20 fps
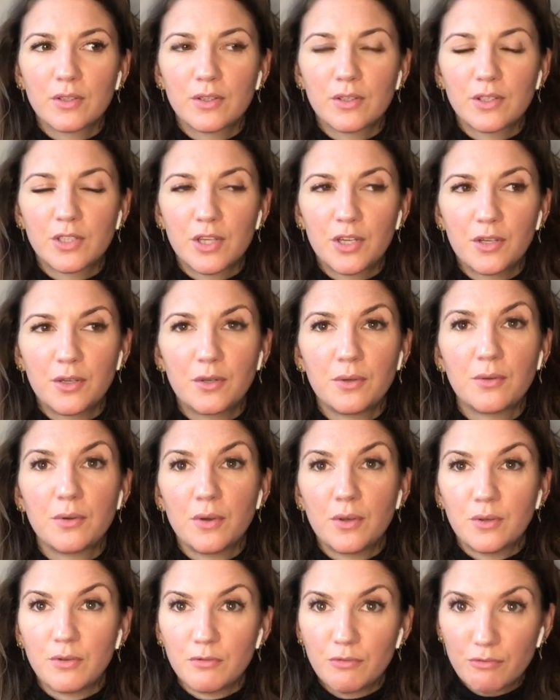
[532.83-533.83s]
to
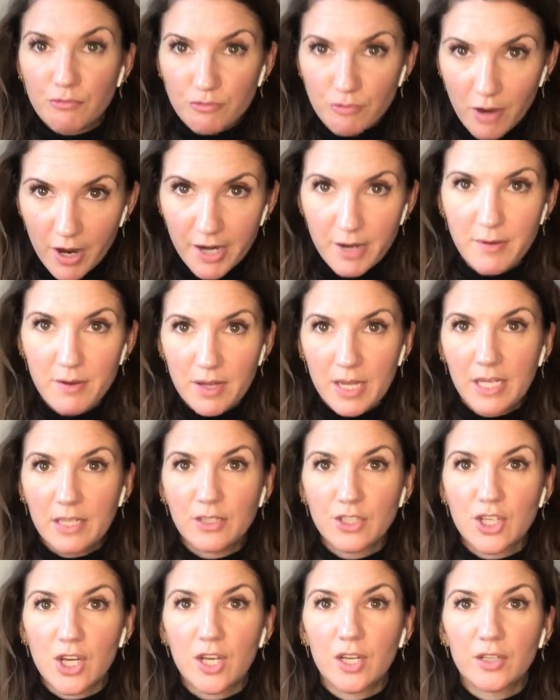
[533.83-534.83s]
write in a
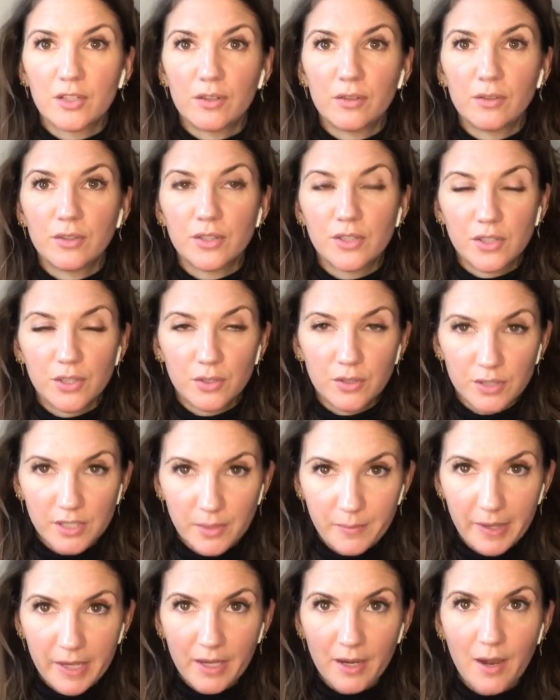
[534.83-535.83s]
journal as soon as I
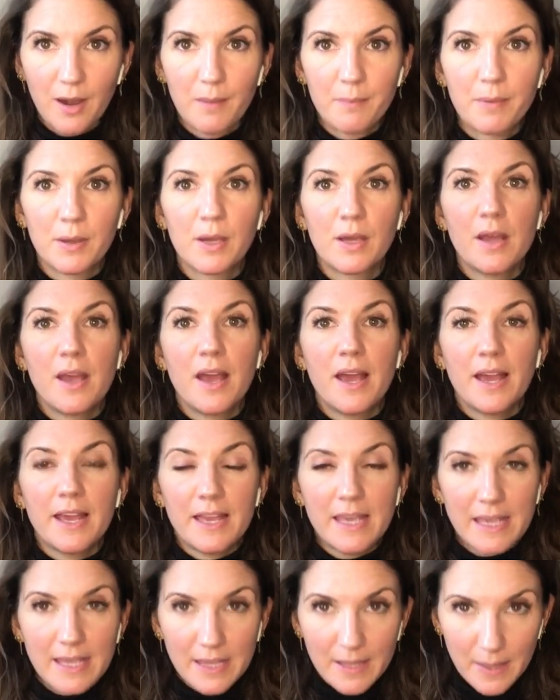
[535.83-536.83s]
wake up
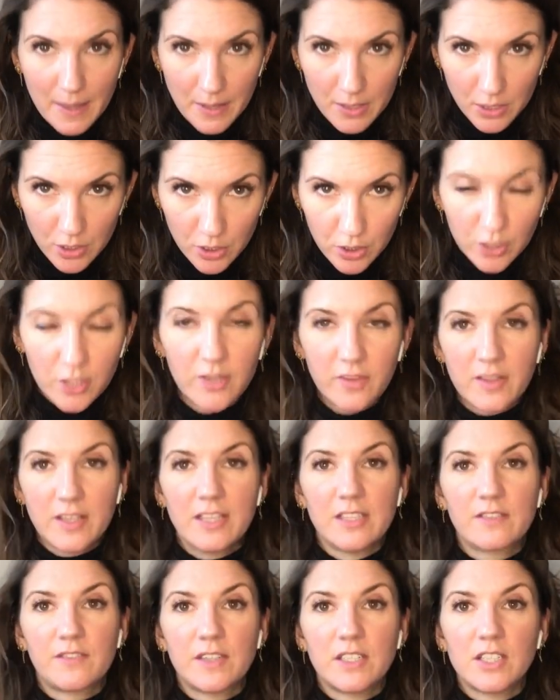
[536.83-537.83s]
look at
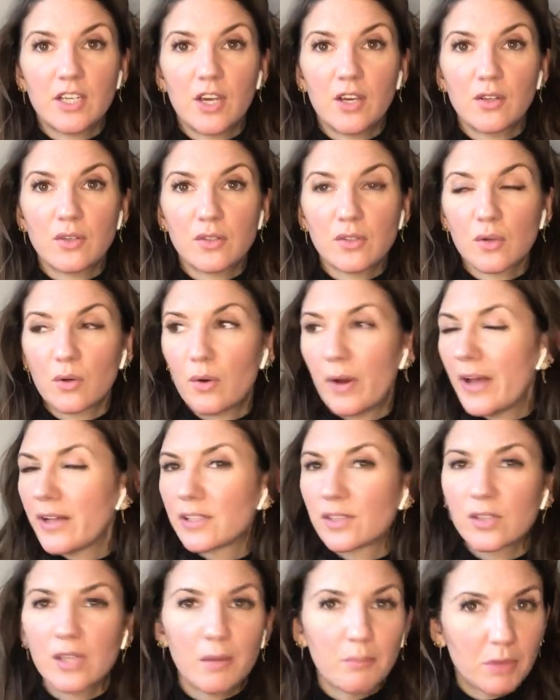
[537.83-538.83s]
these videos or
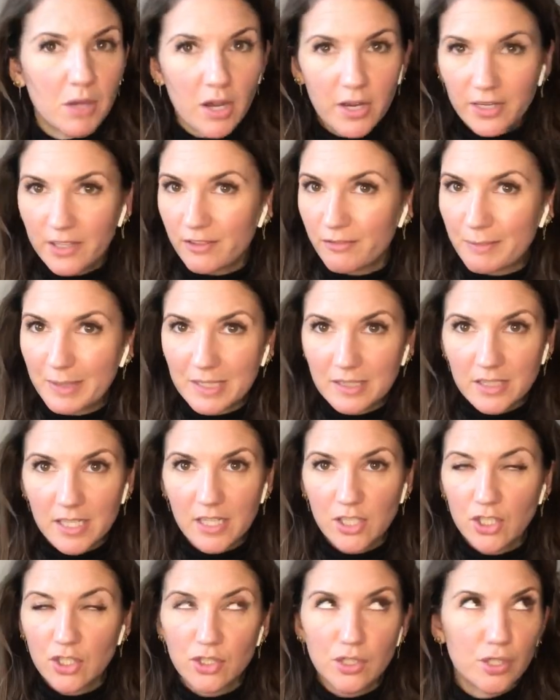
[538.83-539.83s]
some kind of
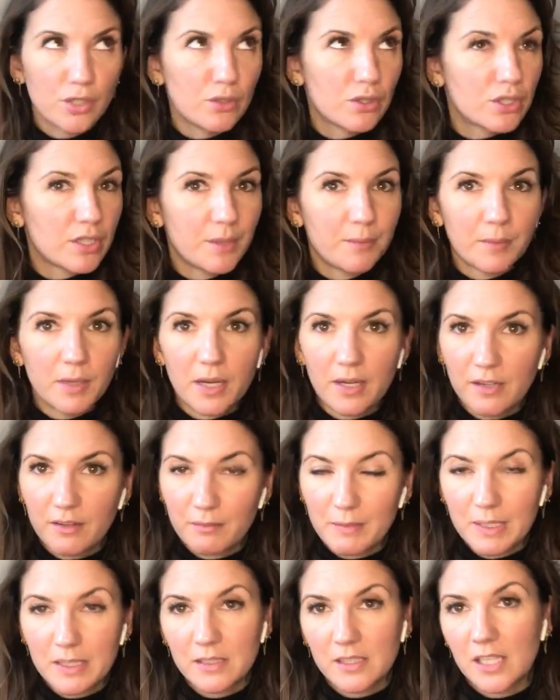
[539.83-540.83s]
meditation do some kind of
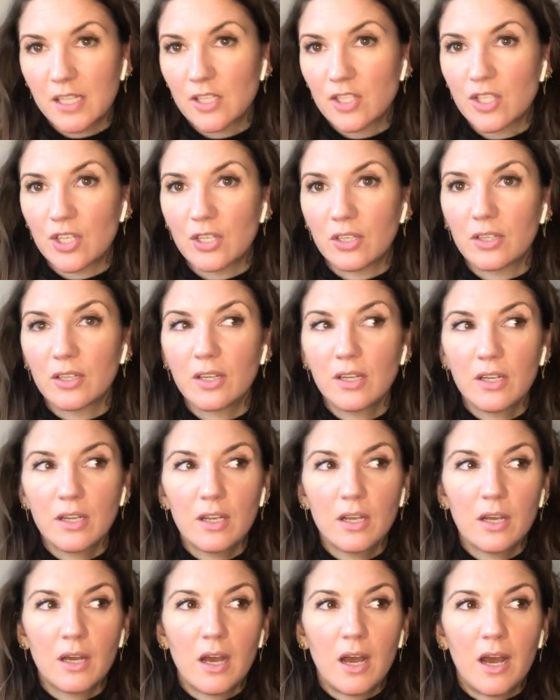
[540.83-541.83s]
meditation
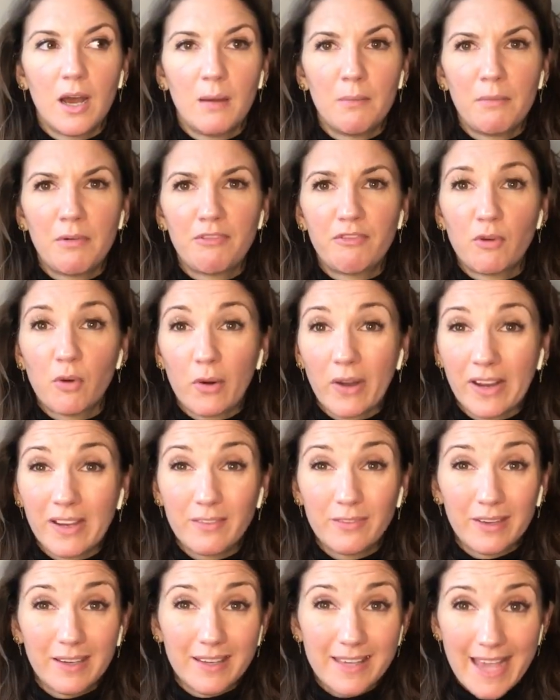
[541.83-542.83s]
uh, before I
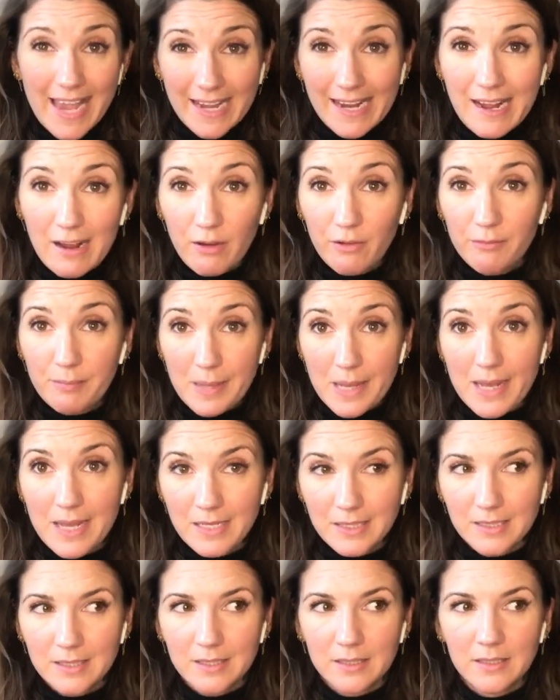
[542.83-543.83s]
even get out of
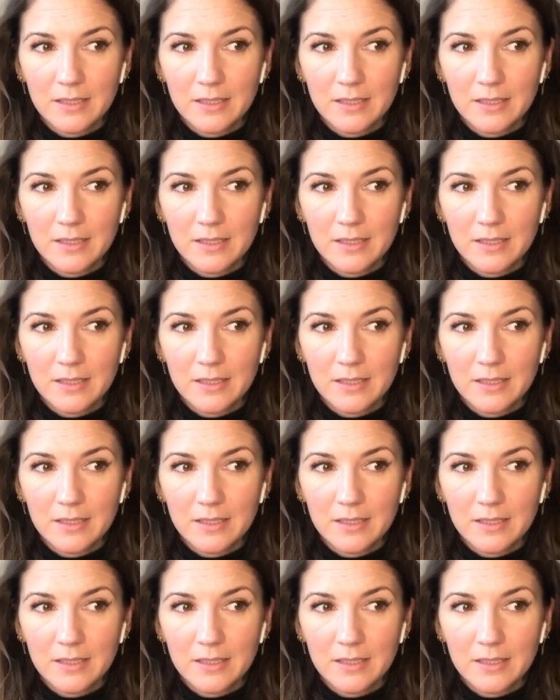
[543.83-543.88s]
bed